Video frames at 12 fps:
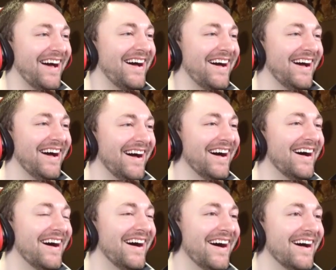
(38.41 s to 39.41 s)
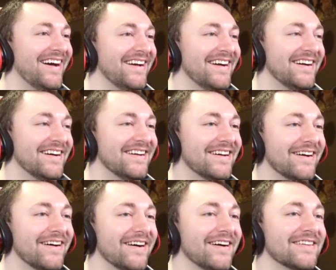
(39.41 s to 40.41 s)
one of you?
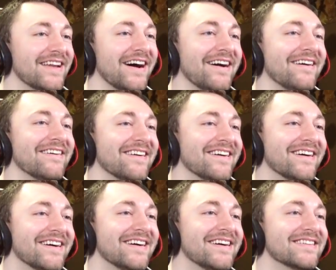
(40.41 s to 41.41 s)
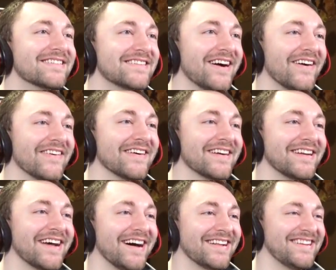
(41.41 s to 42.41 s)
No. I don't know. It's totally
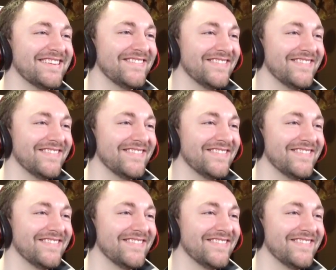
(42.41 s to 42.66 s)
not.